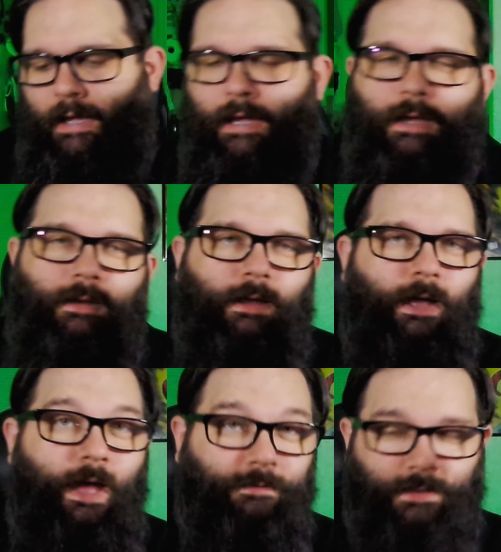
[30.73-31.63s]
And
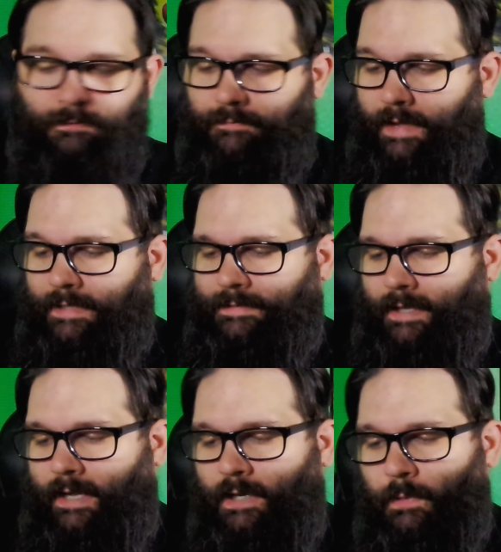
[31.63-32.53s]
I have to
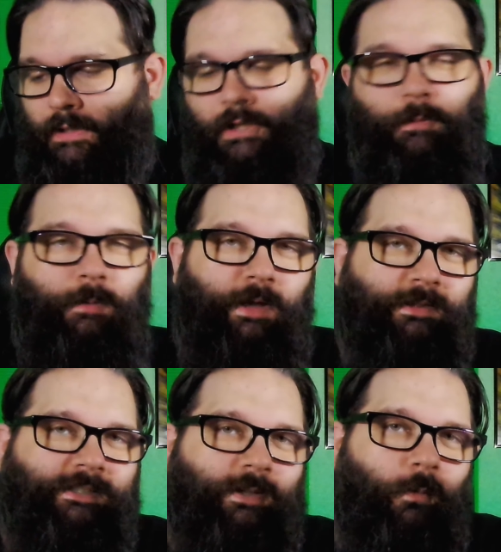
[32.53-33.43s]
confess, I know a little bit about this.